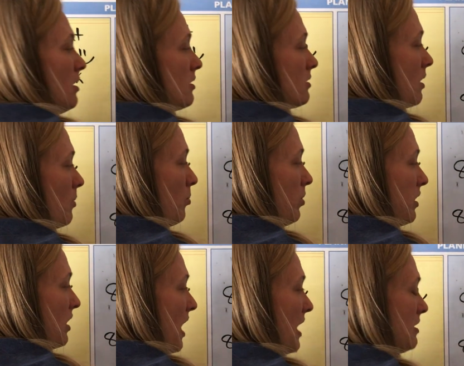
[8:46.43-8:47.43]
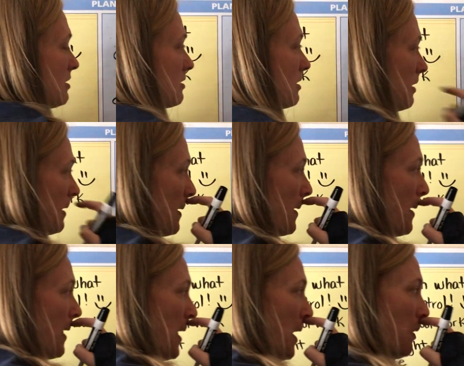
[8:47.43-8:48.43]
So plus,
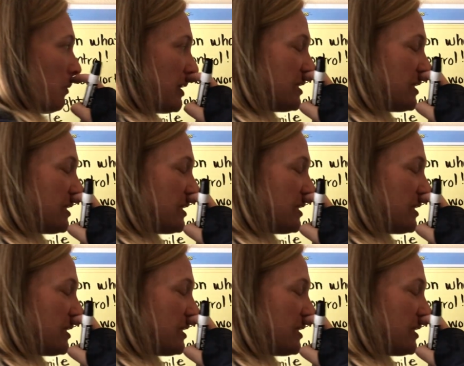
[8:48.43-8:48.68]
what